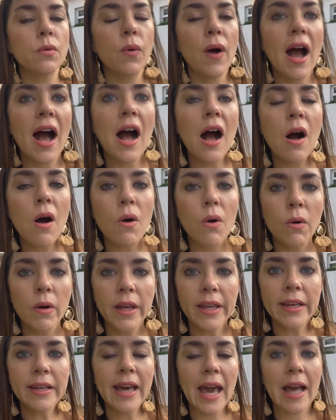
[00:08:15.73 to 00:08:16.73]
wow,
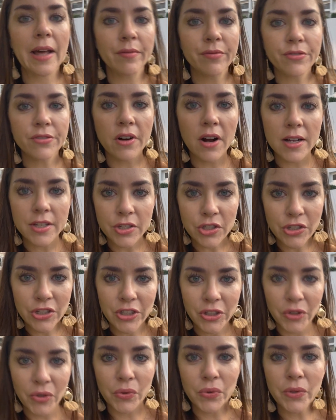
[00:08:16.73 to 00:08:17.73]
he came for us
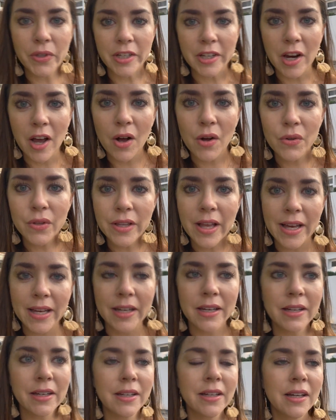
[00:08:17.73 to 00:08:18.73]
too, you know? Like,